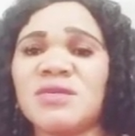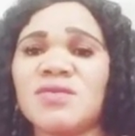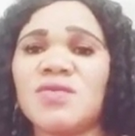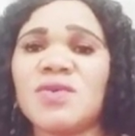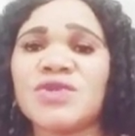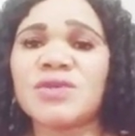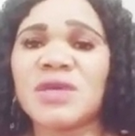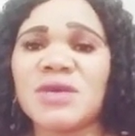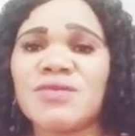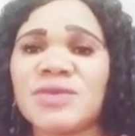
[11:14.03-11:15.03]
Wash your
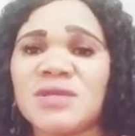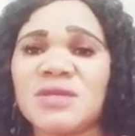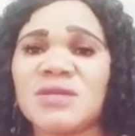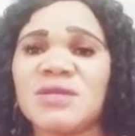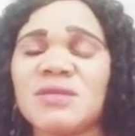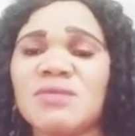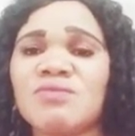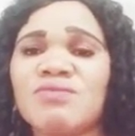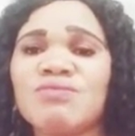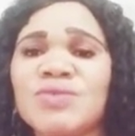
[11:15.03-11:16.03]
hand with it.
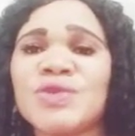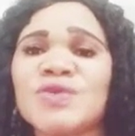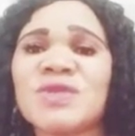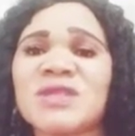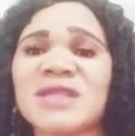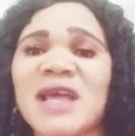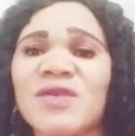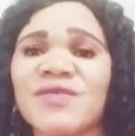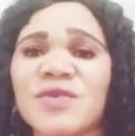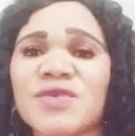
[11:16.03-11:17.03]
Do the sign
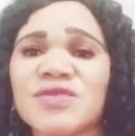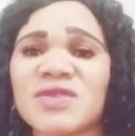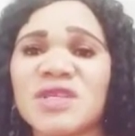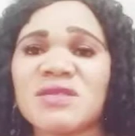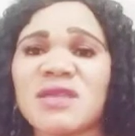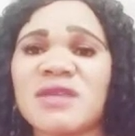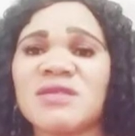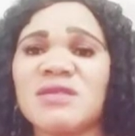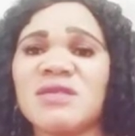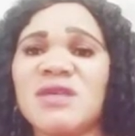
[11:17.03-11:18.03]
of cross inside
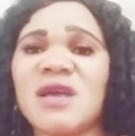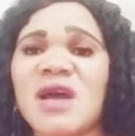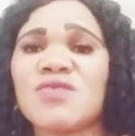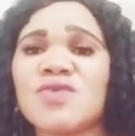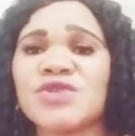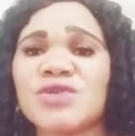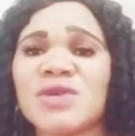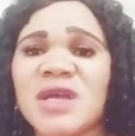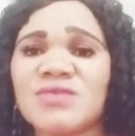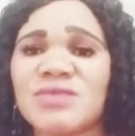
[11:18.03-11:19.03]
and wash your
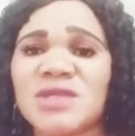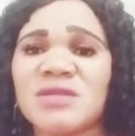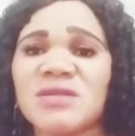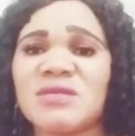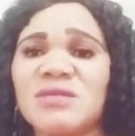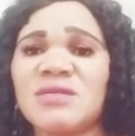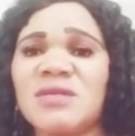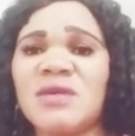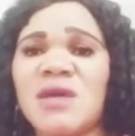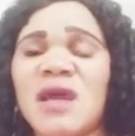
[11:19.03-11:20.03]
hand with it.
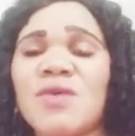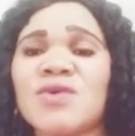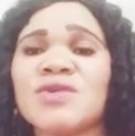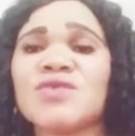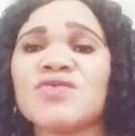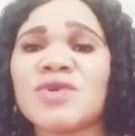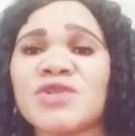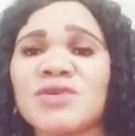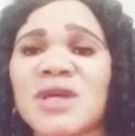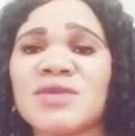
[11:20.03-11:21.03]
And once you
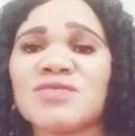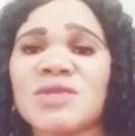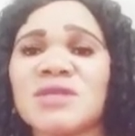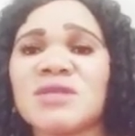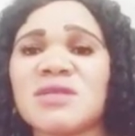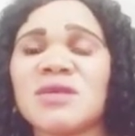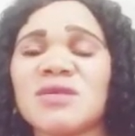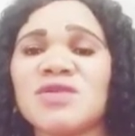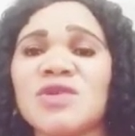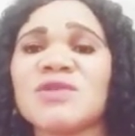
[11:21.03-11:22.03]
wash your hands with
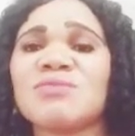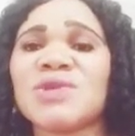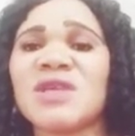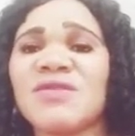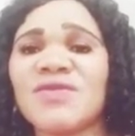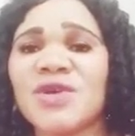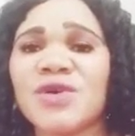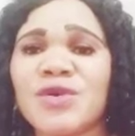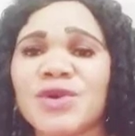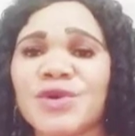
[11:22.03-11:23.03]
it, just be giving
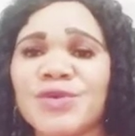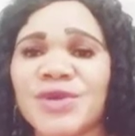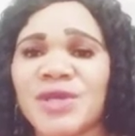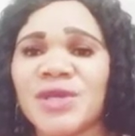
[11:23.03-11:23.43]
God glory.